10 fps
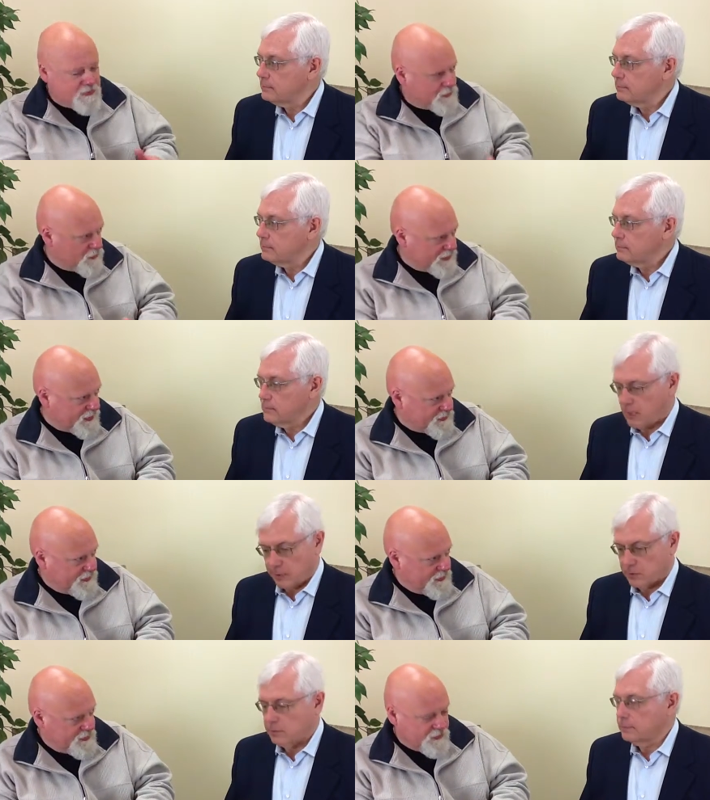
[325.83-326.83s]
Speaker 1: process.
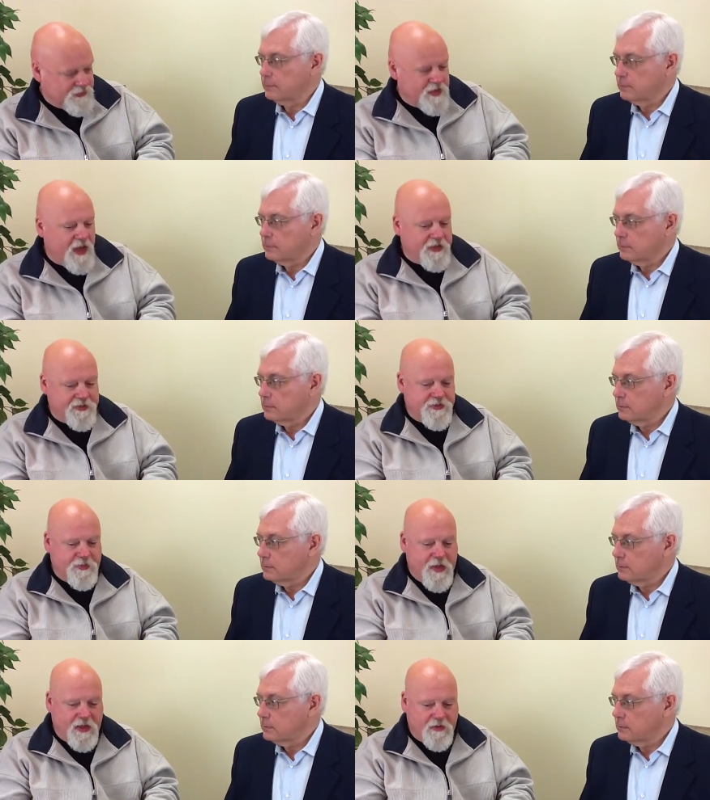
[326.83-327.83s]
Yes. So it's not just a
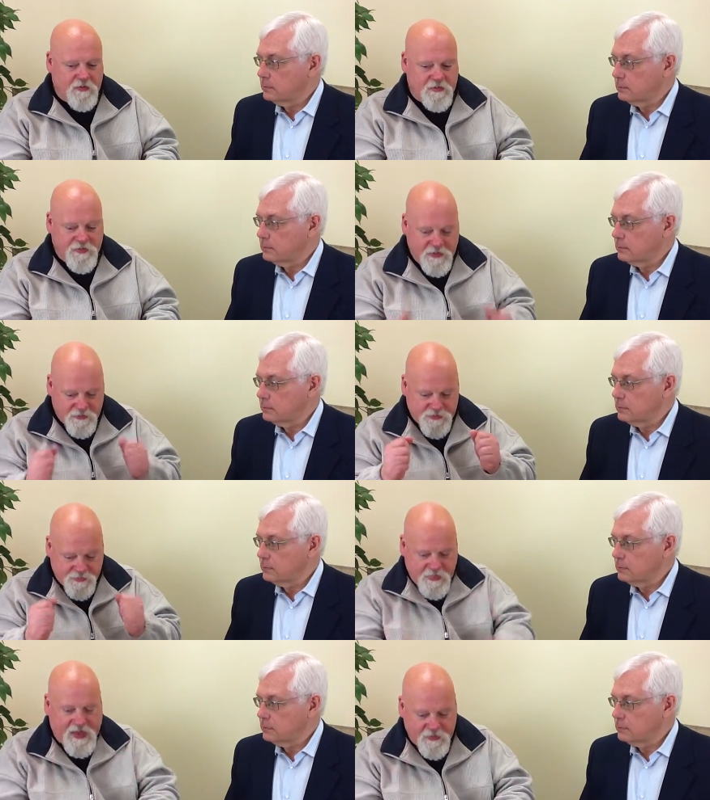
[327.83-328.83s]
matter of here's the
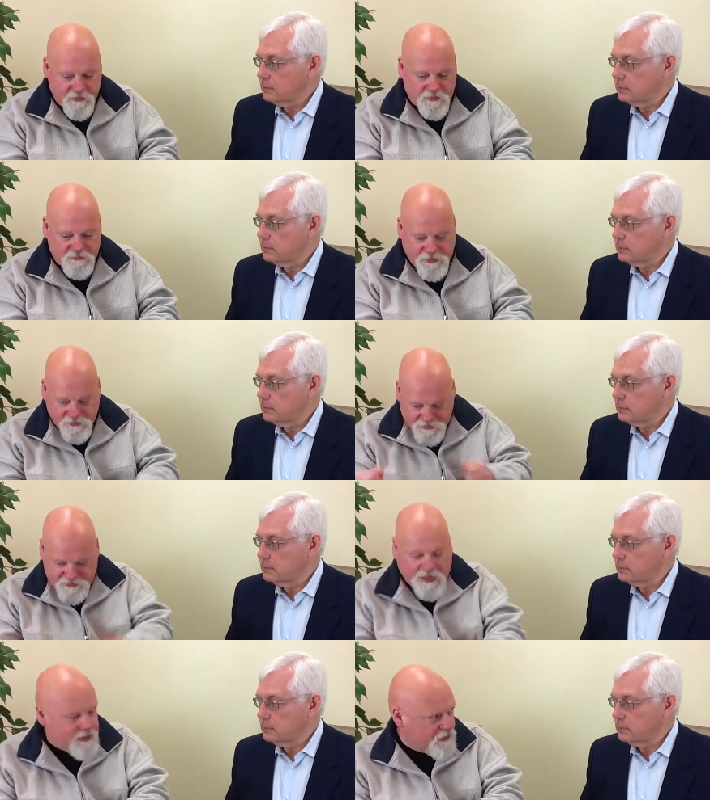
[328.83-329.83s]
manual of you,
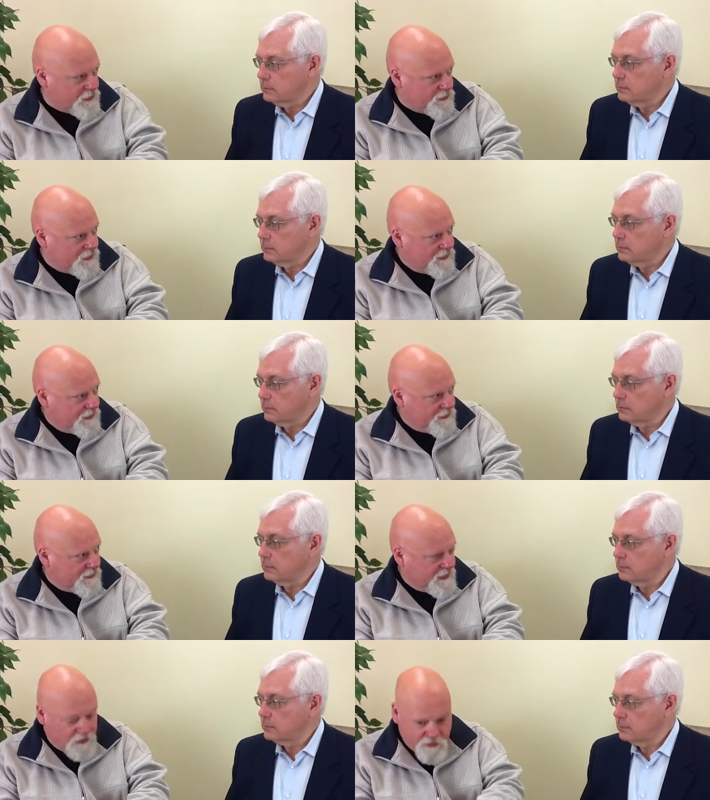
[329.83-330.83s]
study you, mm-hmm.
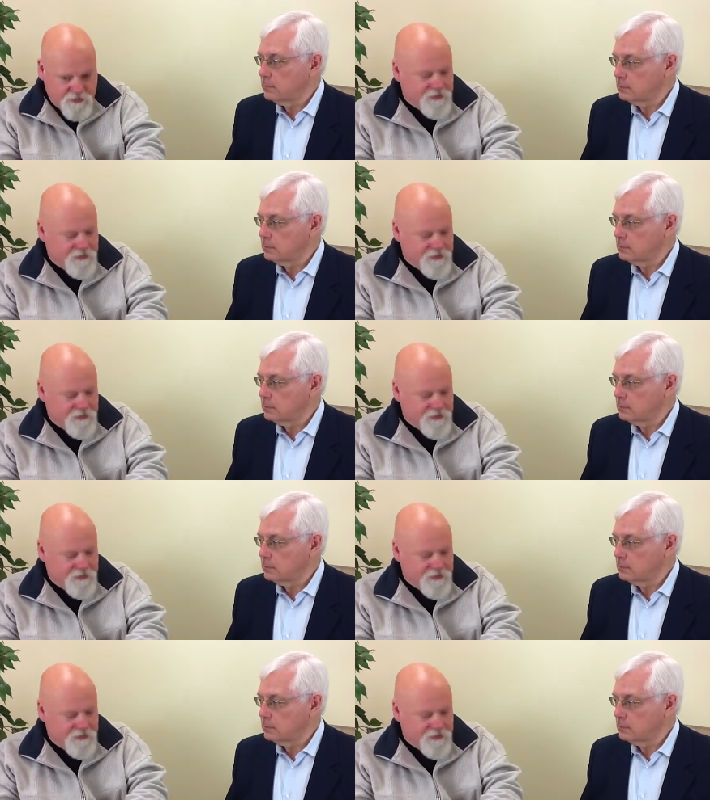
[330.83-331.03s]
right? Go do